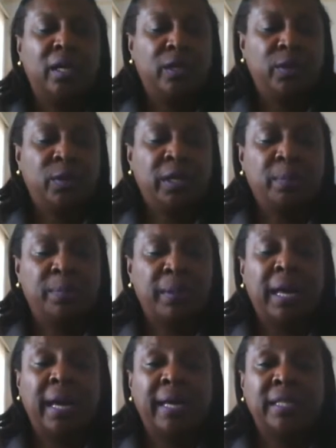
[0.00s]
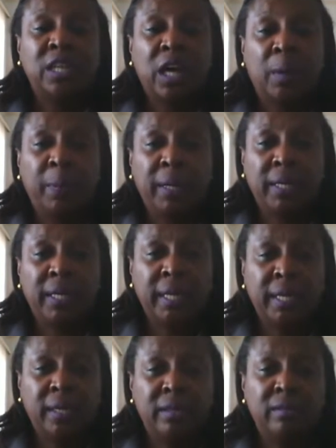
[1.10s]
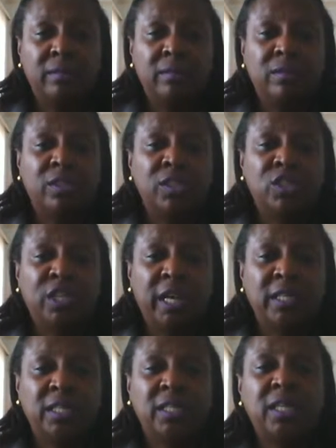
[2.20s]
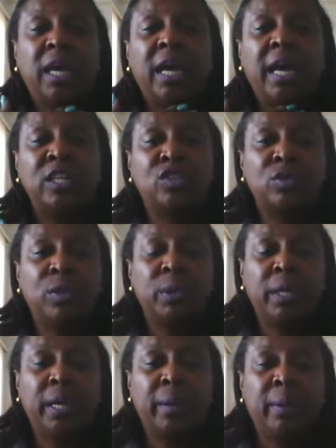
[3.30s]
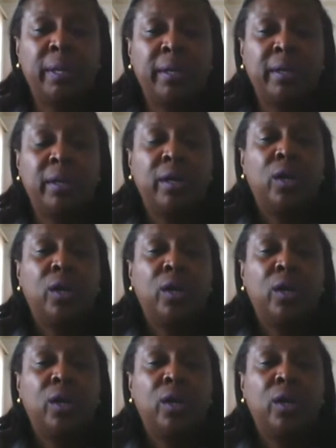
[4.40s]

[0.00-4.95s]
You can apply it topically to the chest and throat area,